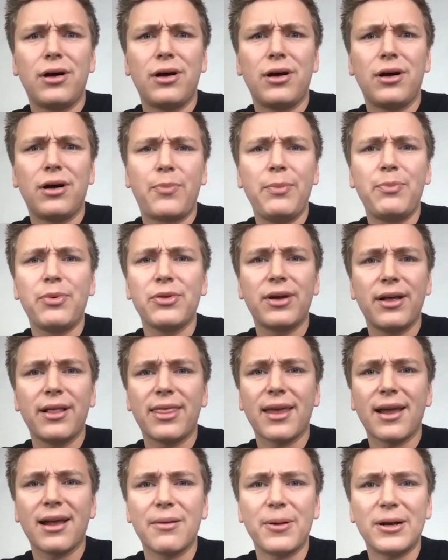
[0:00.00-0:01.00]
people that are
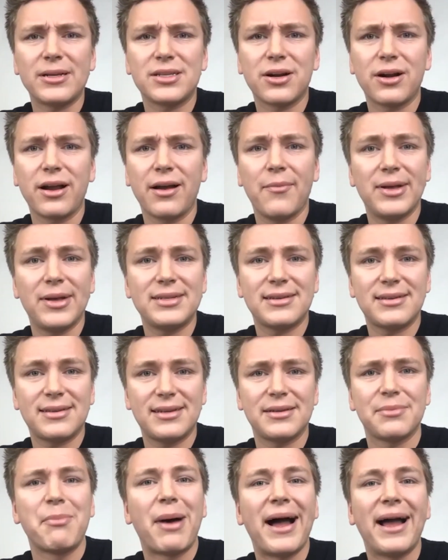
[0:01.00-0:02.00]
thinking about starting
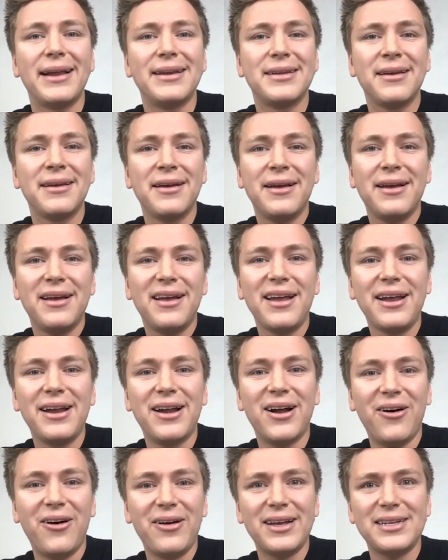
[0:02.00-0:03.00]
businesses' mind. You
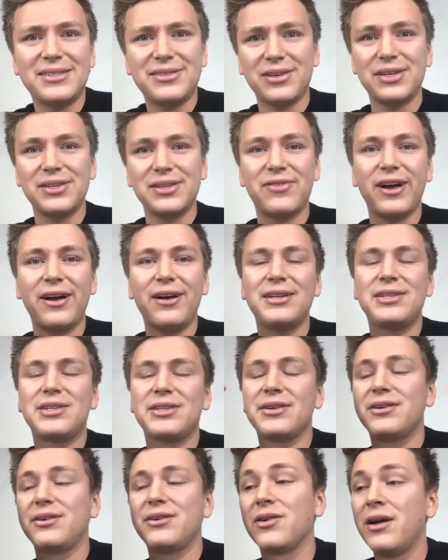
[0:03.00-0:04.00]
know, it's just very
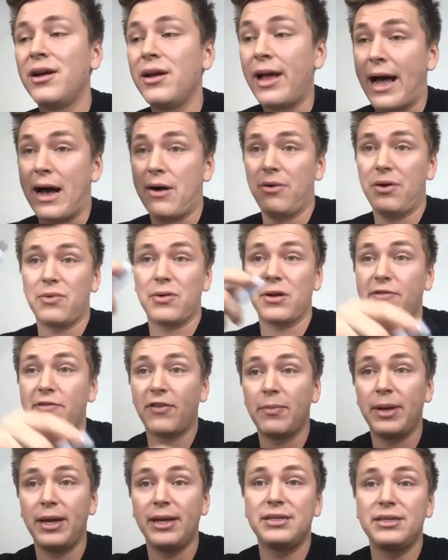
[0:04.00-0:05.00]
true. How it worked for
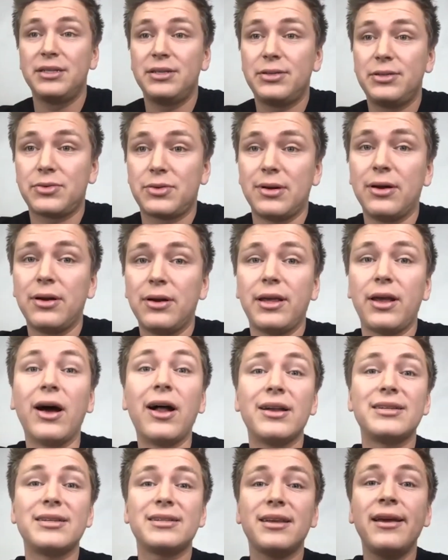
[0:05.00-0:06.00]
me, totally
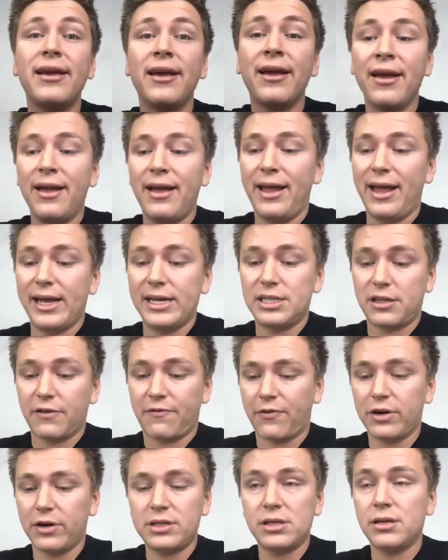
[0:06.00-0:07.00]
honestly, is the
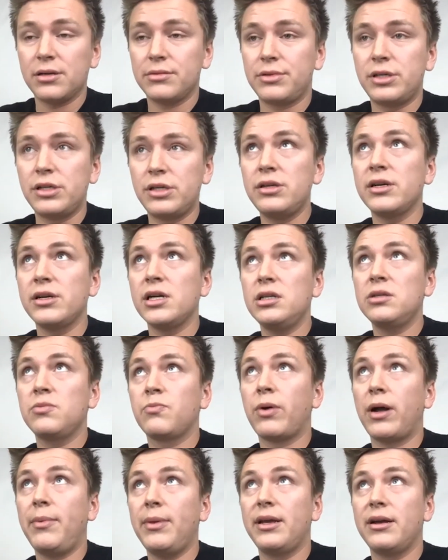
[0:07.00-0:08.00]
first 2 years,
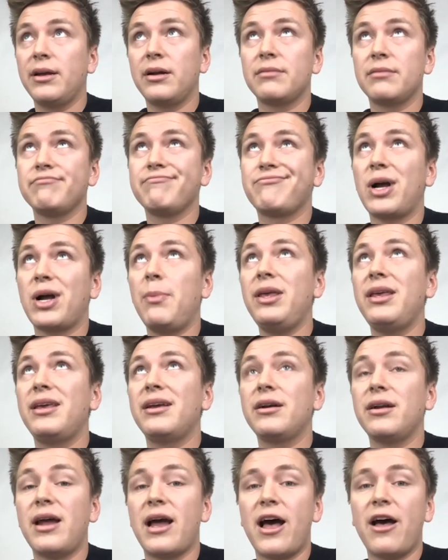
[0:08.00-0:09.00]
probably year
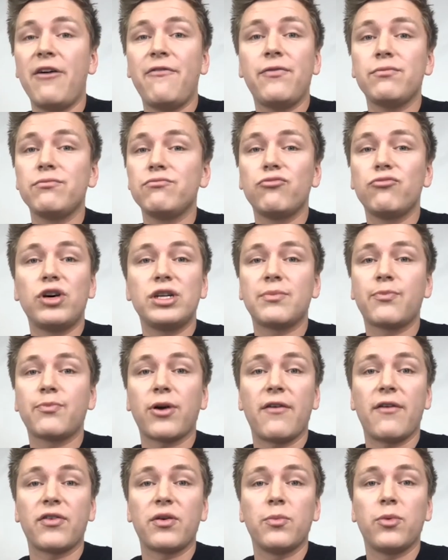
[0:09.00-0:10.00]
and a half, wasn't
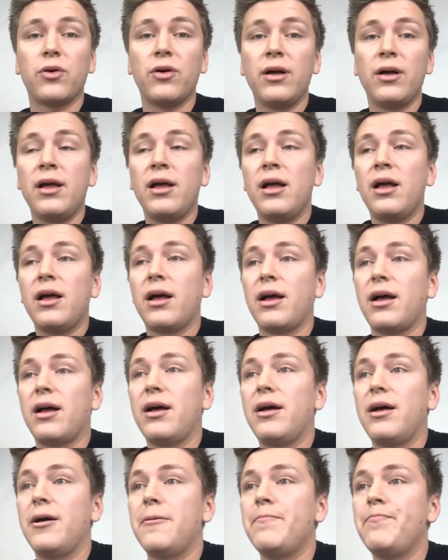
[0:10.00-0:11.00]
profitable.
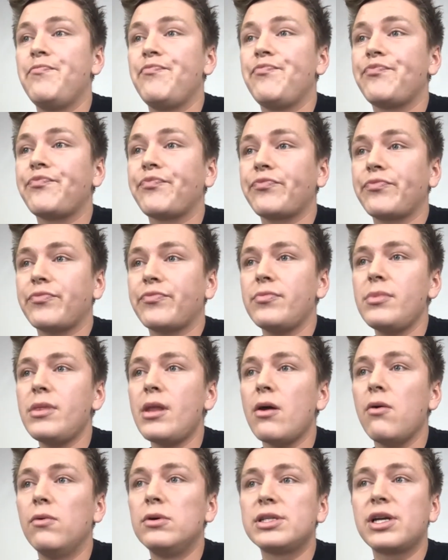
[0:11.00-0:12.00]

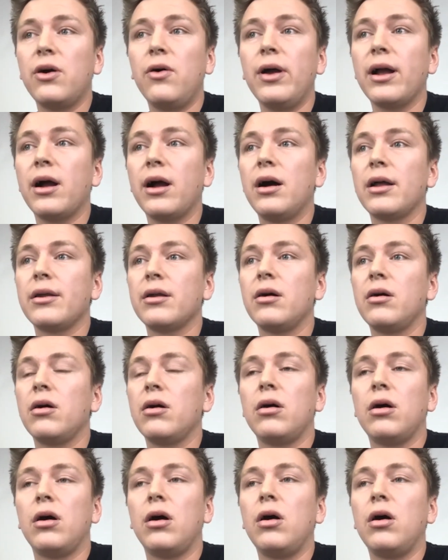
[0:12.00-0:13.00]
Was going on
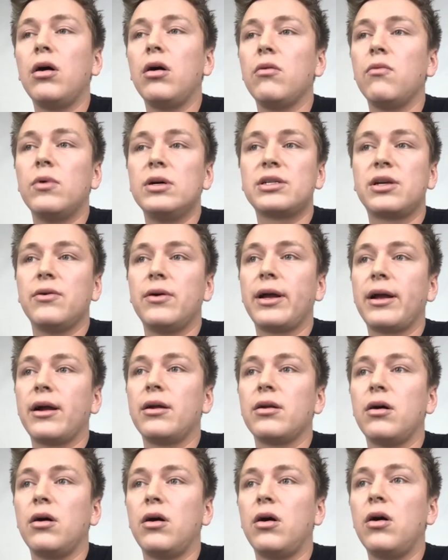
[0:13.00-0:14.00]

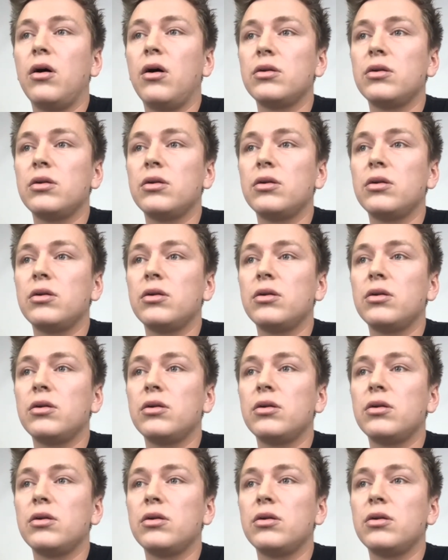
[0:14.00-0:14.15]
all